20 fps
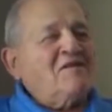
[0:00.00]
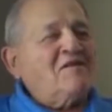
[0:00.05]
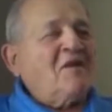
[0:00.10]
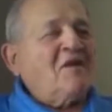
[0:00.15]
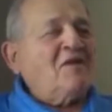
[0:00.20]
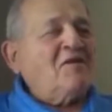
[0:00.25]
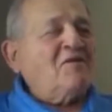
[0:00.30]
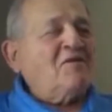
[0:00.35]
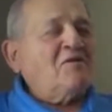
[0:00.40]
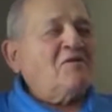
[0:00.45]

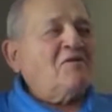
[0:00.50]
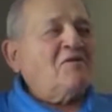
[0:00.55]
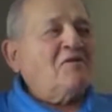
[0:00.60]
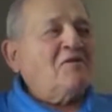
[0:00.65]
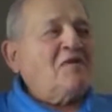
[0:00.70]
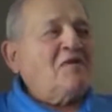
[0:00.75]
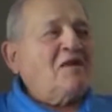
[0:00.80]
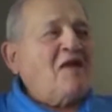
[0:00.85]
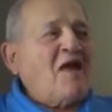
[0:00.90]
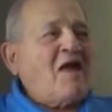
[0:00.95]
Not
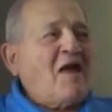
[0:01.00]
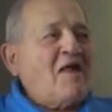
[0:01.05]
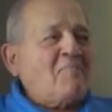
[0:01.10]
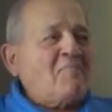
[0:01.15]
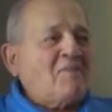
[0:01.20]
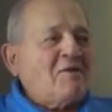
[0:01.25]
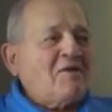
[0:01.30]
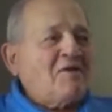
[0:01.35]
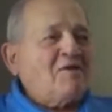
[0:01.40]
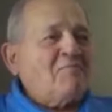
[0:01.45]

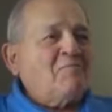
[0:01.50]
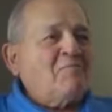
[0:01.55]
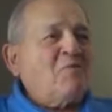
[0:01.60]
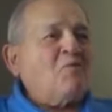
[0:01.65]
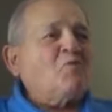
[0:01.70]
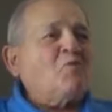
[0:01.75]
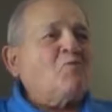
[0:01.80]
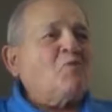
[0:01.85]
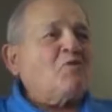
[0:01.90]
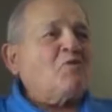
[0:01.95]
at me,
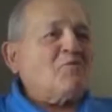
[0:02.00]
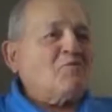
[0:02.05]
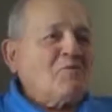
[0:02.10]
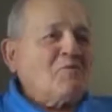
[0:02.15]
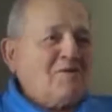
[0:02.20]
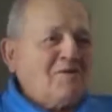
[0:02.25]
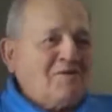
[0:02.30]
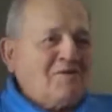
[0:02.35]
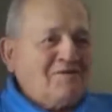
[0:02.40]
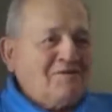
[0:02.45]
but with
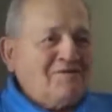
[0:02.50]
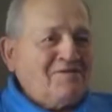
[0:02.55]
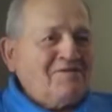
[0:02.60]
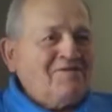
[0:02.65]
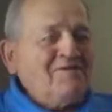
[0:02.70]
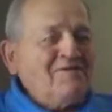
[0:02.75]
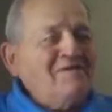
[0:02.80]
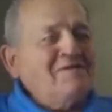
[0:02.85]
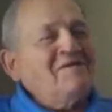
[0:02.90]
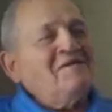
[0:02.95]
me.
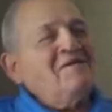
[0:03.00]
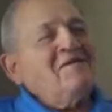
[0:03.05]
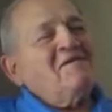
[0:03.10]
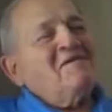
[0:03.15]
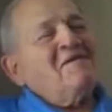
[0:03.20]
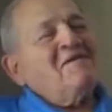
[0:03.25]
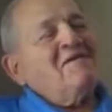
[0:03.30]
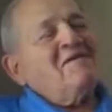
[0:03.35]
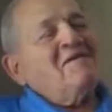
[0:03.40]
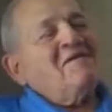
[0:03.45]

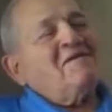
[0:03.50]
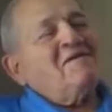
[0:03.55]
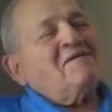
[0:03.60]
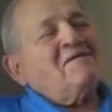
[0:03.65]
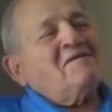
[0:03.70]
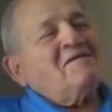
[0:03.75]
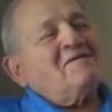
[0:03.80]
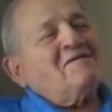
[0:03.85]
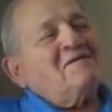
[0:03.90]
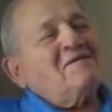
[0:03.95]

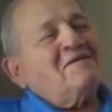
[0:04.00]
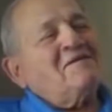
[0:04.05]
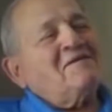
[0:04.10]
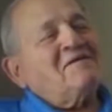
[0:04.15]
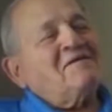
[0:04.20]
And